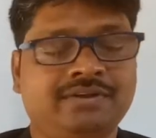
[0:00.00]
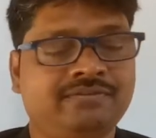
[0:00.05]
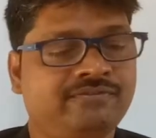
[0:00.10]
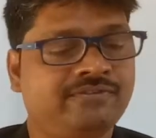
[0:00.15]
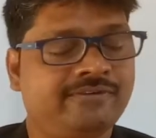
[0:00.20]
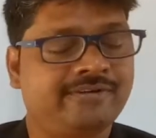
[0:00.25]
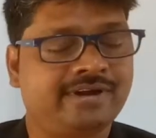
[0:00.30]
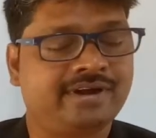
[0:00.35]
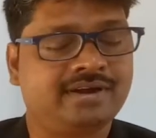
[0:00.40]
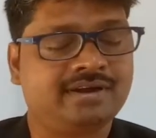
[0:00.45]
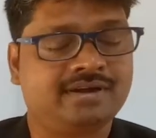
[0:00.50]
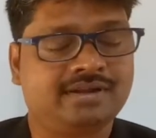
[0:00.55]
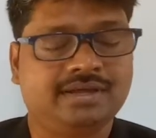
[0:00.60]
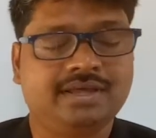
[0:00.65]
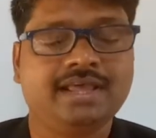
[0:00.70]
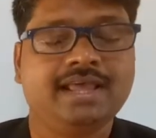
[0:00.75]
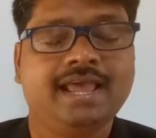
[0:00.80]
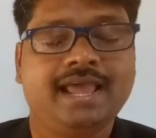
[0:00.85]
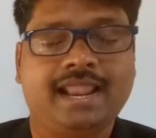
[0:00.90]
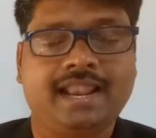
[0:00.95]
Different
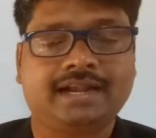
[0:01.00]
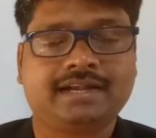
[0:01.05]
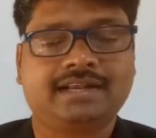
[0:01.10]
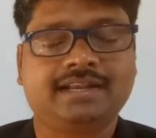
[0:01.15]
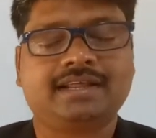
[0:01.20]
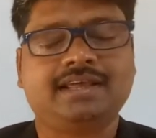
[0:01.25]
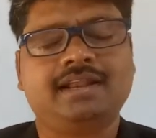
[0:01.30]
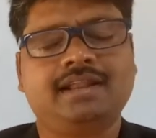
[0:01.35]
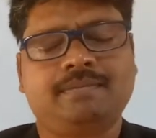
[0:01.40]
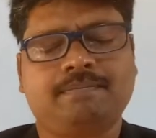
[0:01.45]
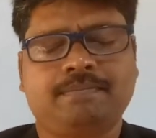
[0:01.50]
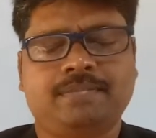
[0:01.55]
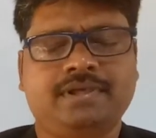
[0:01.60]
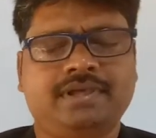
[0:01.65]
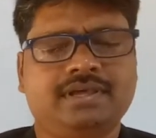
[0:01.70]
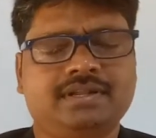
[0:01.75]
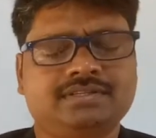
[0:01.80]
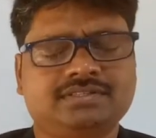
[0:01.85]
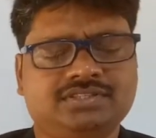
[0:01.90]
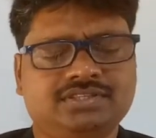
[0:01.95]
electrical
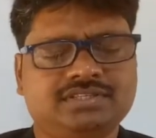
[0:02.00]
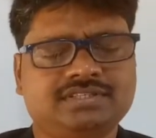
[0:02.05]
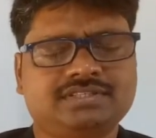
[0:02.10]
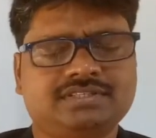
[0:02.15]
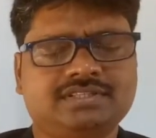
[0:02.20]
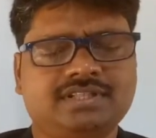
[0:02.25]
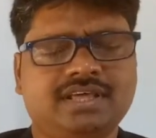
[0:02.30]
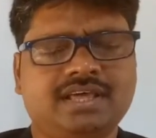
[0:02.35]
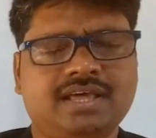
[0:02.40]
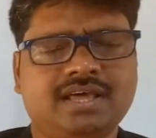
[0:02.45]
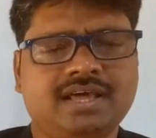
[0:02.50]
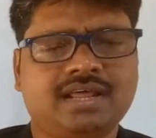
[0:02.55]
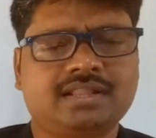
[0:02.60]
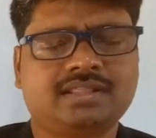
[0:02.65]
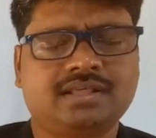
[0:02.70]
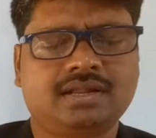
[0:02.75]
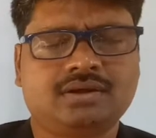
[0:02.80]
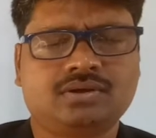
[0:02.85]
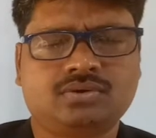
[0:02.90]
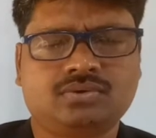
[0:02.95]
appliances
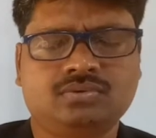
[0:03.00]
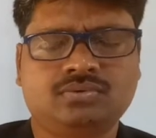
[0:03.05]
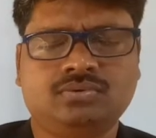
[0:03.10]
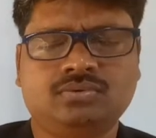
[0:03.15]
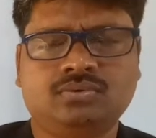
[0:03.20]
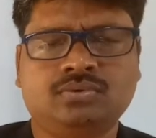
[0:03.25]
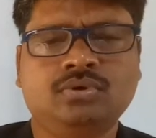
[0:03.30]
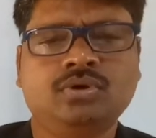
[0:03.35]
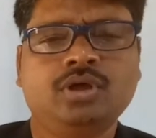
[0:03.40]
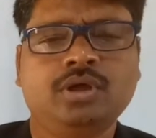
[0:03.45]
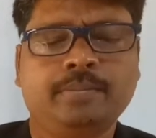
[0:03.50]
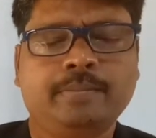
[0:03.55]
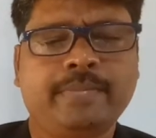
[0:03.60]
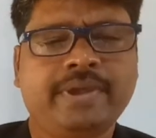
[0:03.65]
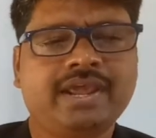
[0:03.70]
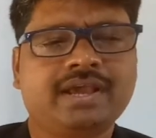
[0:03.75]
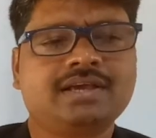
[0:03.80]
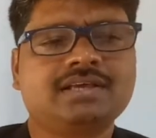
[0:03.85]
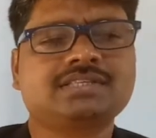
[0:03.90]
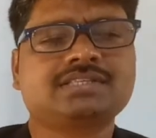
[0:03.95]
there that to
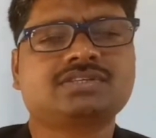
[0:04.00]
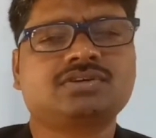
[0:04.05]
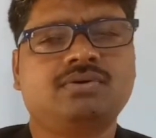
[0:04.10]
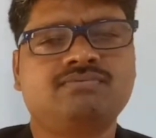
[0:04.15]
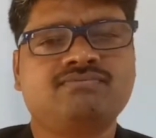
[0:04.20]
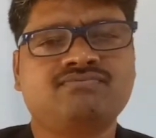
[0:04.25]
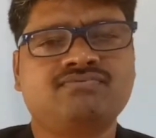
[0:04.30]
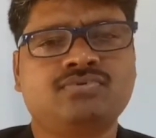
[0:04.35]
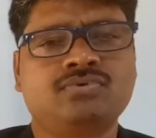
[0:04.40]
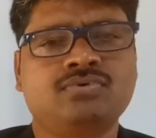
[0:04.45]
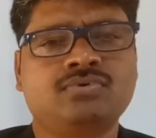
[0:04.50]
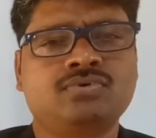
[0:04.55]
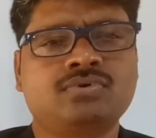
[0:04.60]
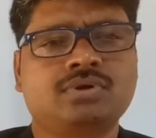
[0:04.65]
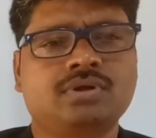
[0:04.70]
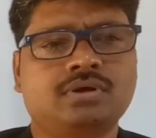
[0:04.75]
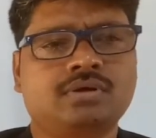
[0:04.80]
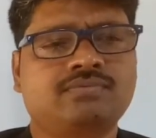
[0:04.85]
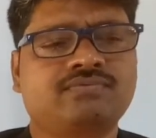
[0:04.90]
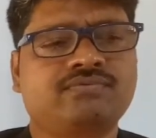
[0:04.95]
make us
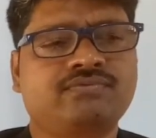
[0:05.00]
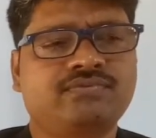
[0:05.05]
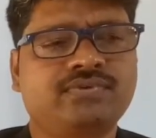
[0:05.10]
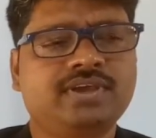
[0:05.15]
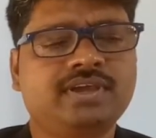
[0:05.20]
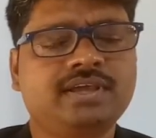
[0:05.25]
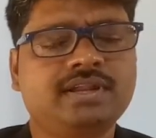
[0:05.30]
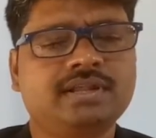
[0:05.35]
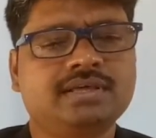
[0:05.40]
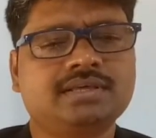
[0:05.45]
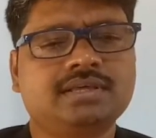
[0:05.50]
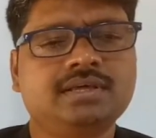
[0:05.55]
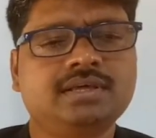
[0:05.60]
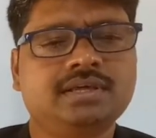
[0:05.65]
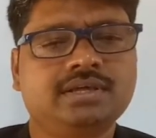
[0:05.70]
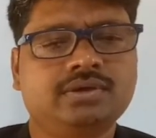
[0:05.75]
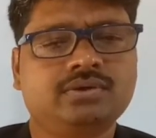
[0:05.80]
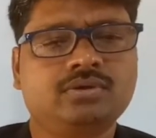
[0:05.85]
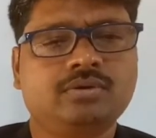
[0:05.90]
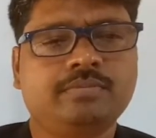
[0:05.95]
comfort or
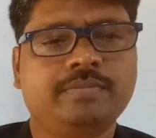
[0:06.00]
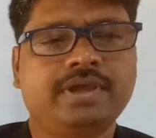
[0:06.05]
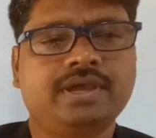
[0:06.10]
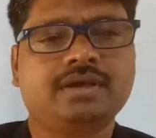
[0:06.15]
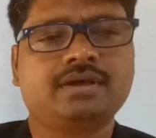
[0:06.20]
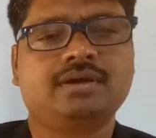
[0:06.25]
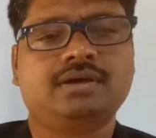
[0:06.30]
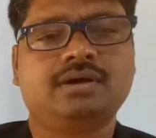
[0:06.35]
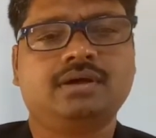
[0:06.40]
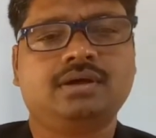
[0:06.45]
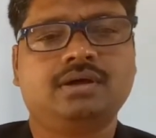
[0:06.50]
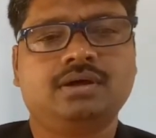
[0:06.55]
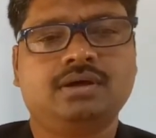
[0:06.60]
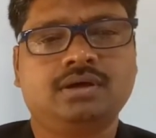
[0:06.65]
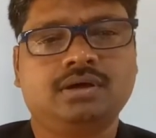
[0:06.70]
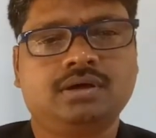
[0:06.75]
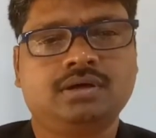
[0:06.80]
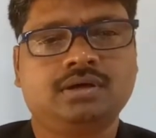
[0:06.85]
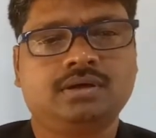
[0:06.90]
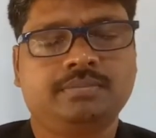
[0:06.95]
feel, you know,
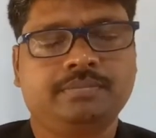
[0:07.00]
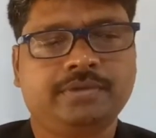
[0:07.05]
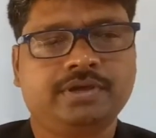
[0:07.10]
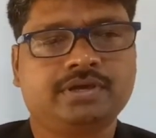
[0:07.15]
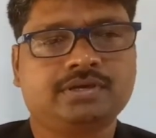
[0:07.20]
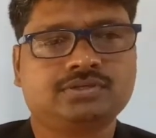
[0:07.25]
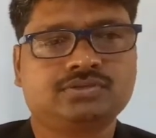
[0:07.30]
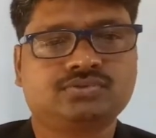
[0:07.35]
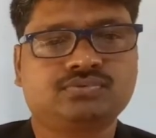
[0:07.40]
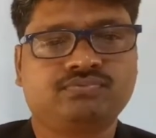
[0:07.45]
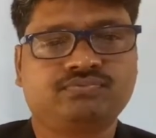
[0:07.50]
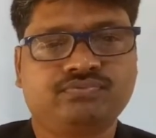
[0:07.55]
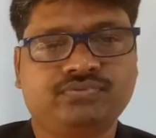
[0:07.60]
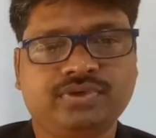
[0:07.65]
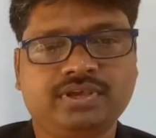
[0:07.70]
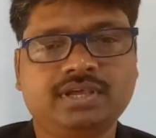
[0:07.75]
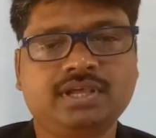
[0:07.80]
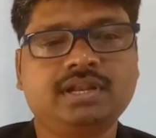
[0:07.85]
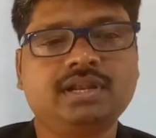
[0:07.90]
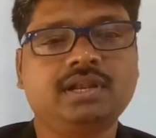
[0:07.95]
make us to
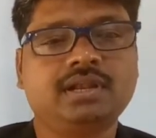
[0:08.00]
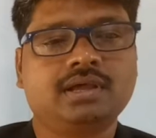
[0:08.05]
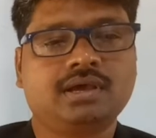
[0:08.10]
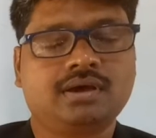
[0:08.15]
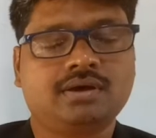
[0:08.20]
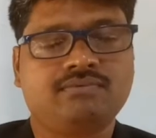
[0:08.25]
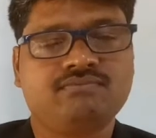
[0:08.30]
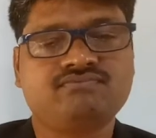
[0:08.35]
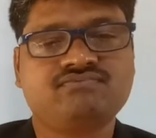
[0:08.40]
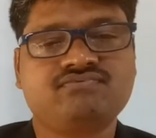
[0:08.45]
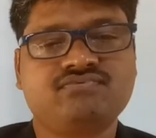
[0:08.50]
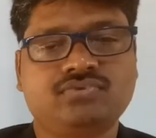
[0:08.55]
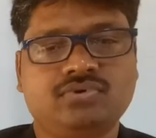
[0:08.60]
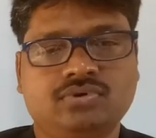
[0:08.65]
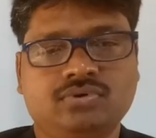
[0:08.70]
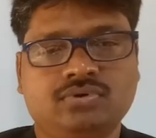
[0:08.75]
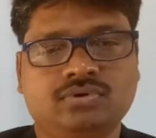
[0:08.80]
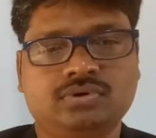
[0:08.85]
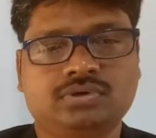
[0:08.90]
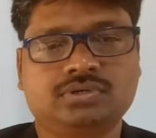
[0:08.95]
feel
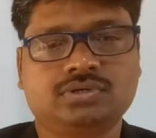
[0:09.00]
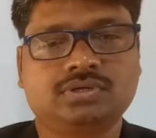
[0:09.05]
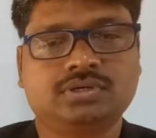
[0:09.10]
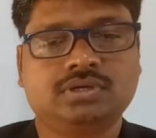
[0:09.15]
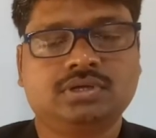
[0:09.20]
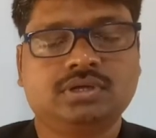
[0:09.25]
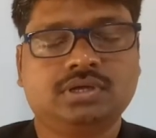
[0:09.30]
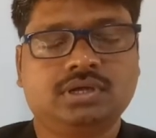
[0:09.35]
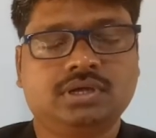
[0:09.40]
comfort.